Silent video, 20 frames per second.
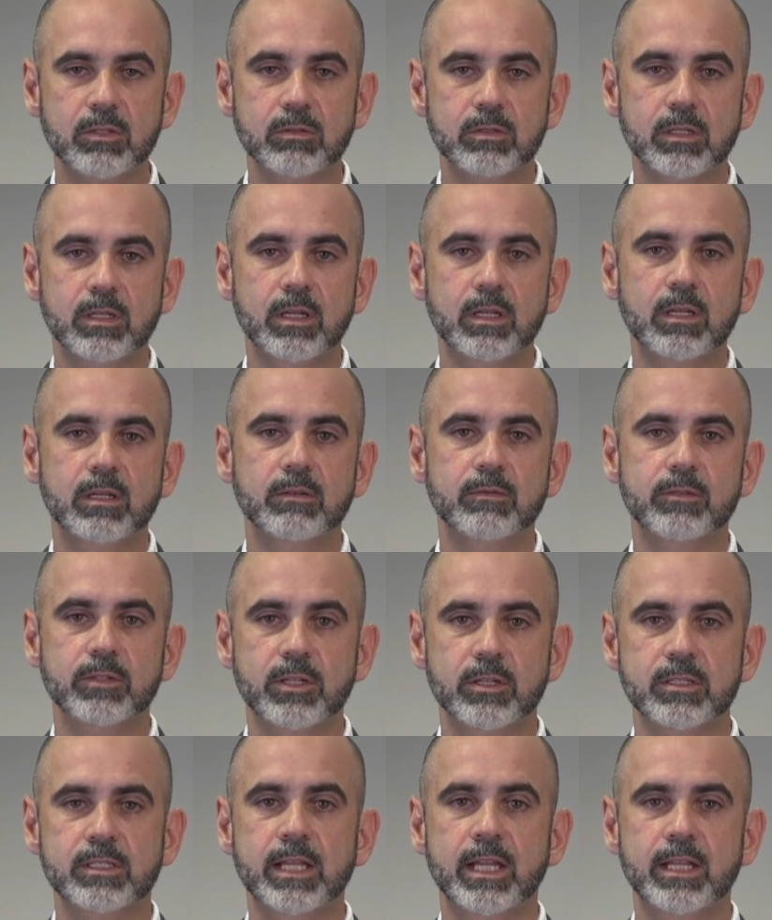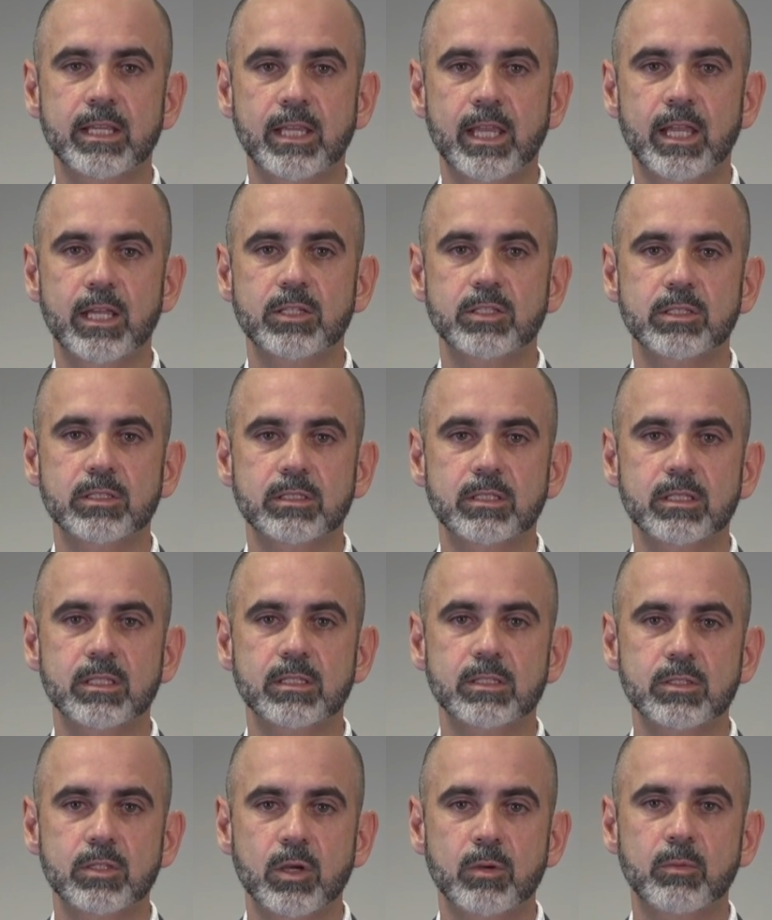you for your dedication to
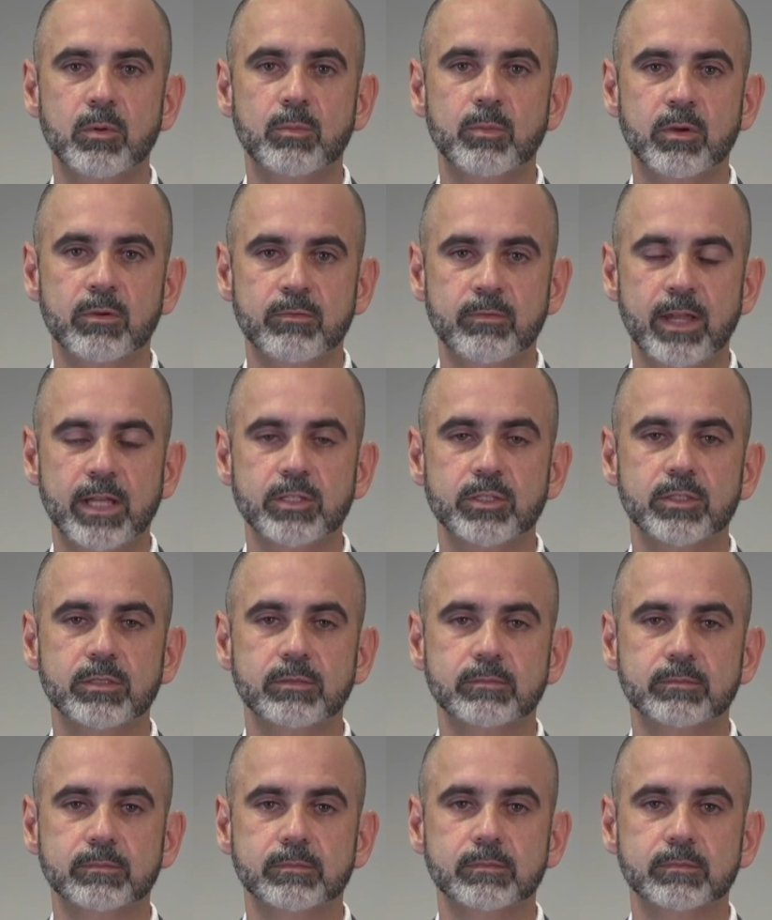this noble profession.